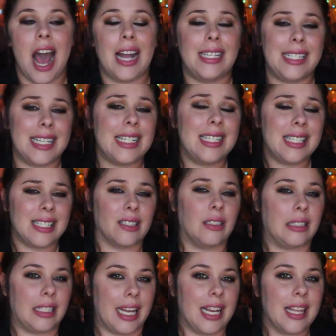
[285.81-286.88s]
I did
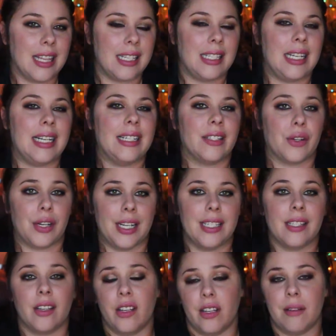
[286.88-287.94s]
still like the scenes. There
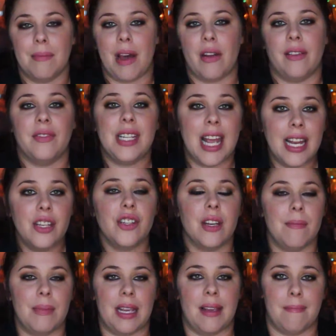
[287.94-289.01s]
is a good amount of tension
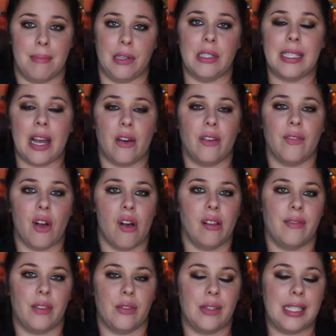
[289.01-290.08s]
tension being built out of all
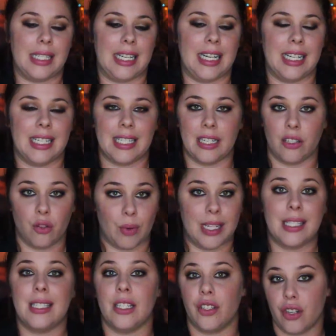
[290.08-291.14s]
of those scenes and
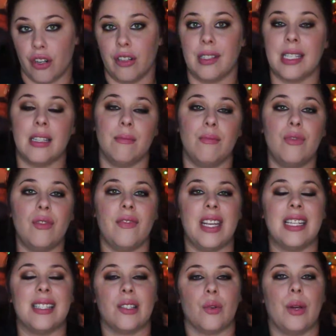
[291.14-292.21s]
twists and turns in the
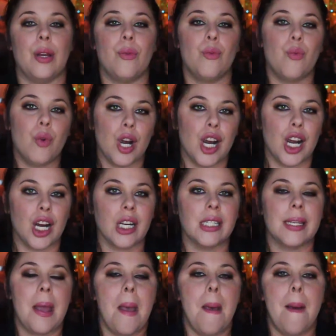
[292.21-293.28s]
movie, so it works.